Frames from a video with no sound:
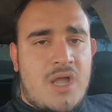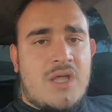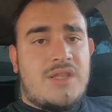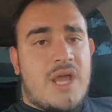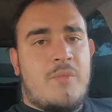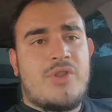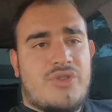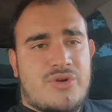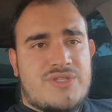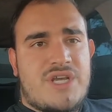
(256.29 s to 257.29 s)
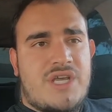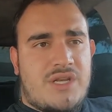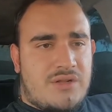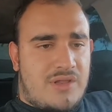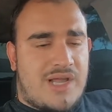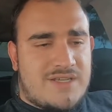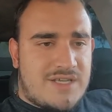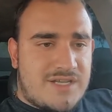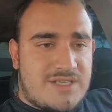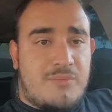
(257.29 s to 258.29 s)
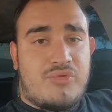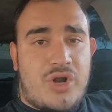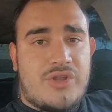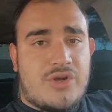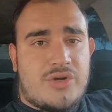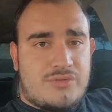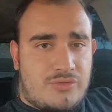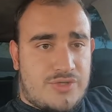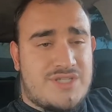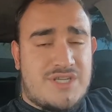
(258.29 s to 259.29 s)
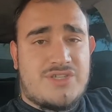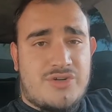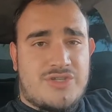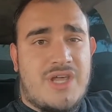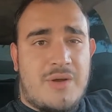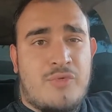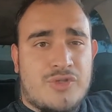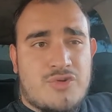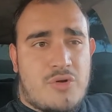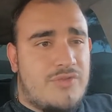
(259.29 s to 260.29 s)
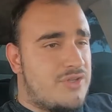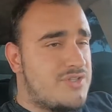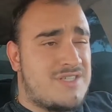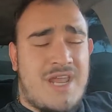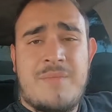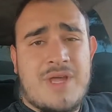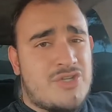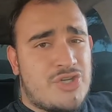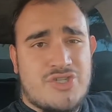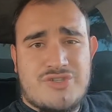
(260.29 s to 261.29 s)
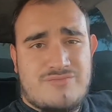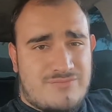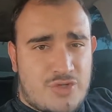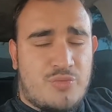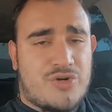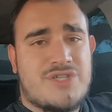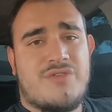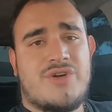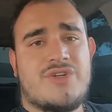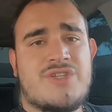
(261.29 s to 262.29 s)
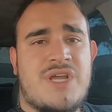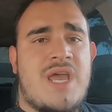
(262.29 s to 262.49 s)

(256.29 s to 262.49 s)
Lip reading: the M113, like I said, is the brother or the sister to the M112. They're the same engine, just 2 more cylinders.